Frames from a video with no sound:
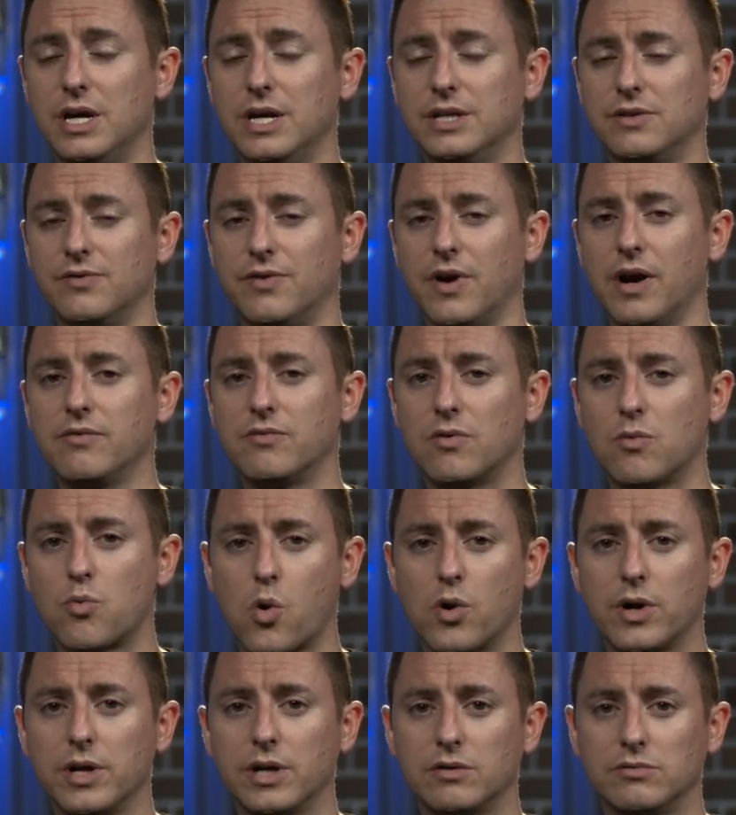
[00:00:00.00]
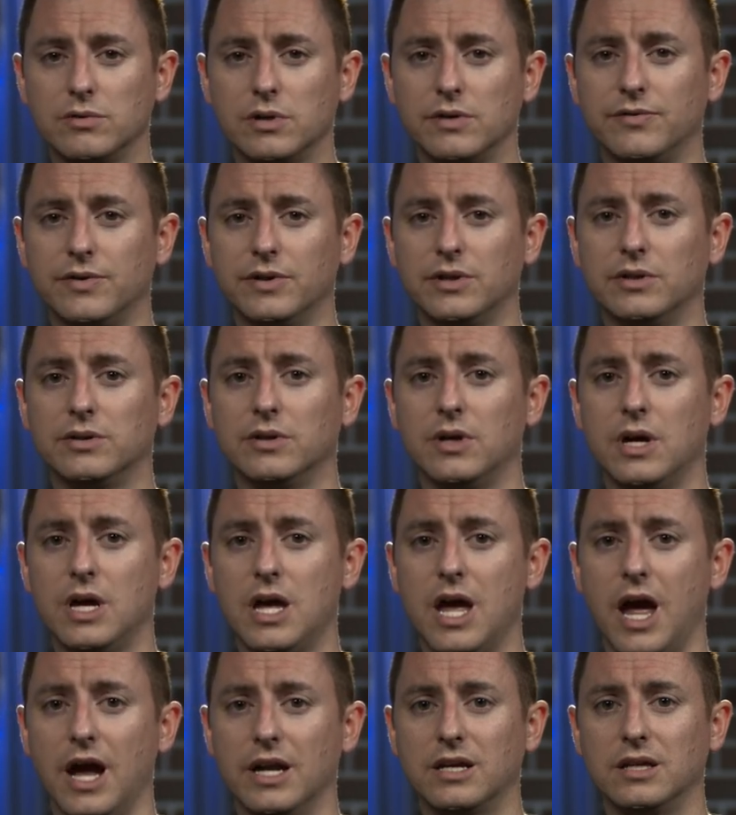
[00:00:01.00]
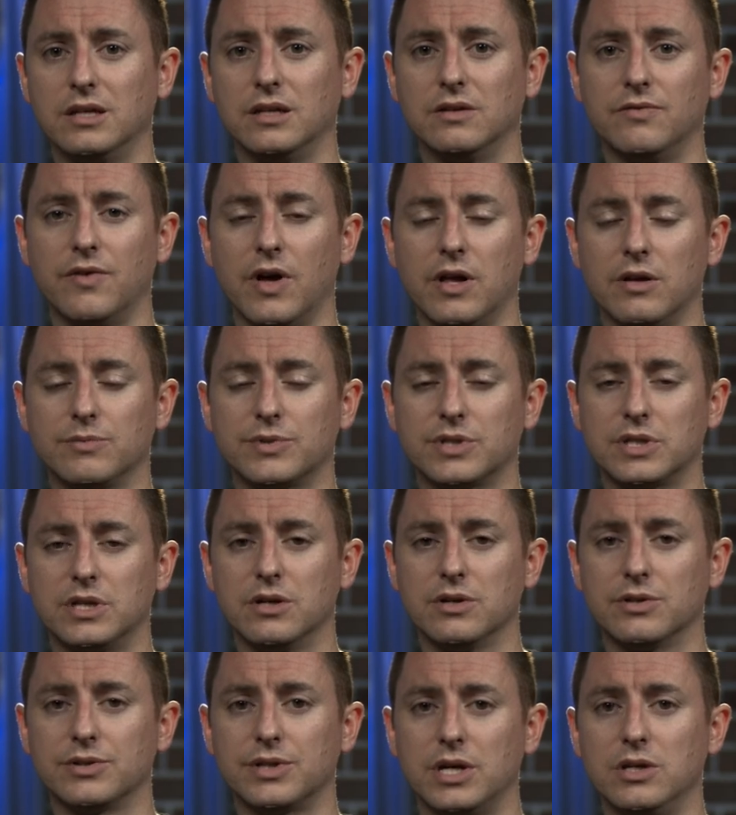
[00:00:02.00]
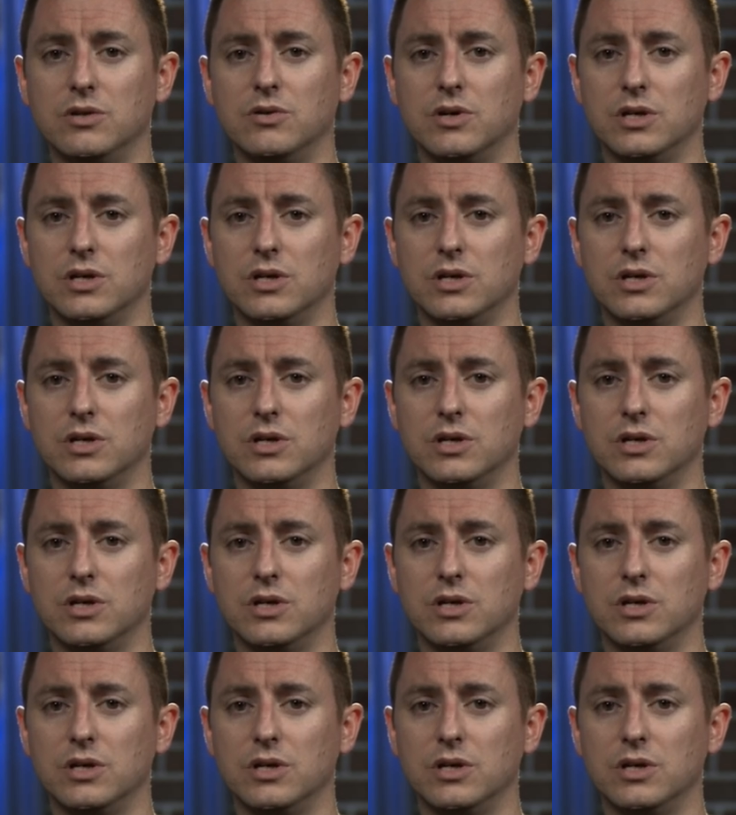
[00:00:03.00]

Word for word: It's a very rewarding career field and can develop skills that you